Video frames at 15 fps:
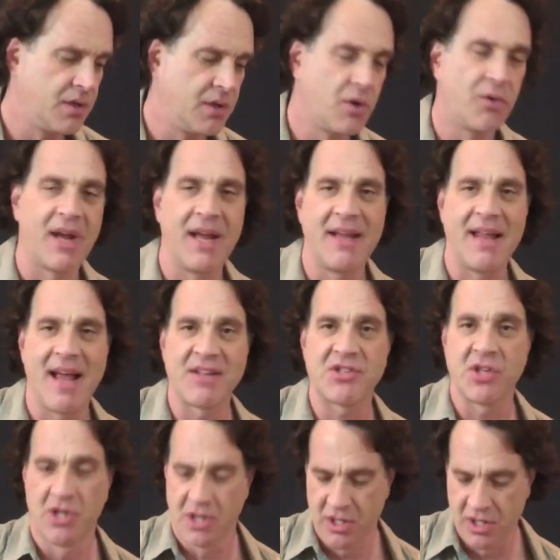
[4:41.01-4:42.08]
Okay, and
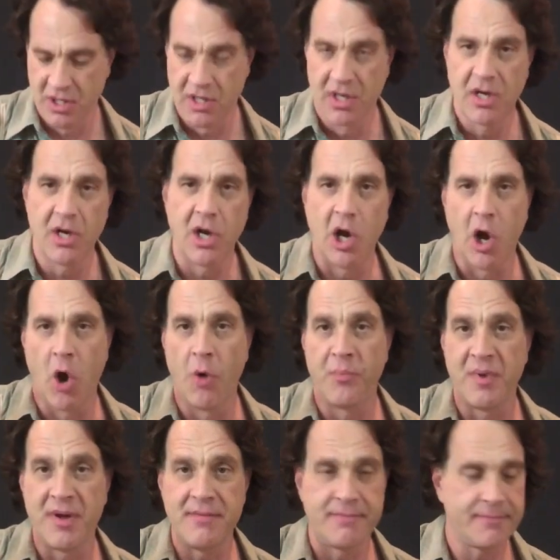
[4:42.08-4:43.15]
that's
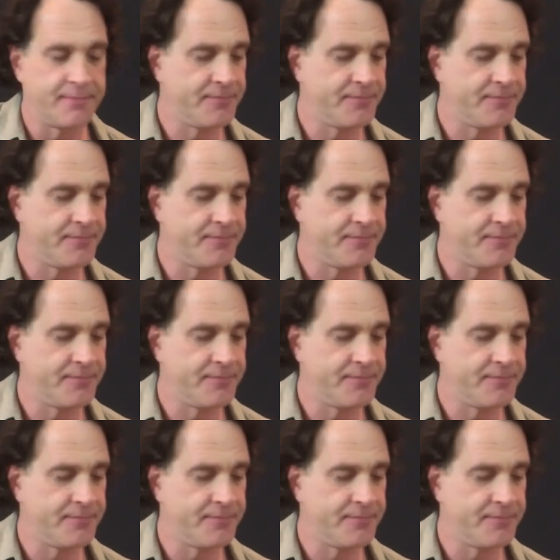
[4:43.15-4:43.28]
open,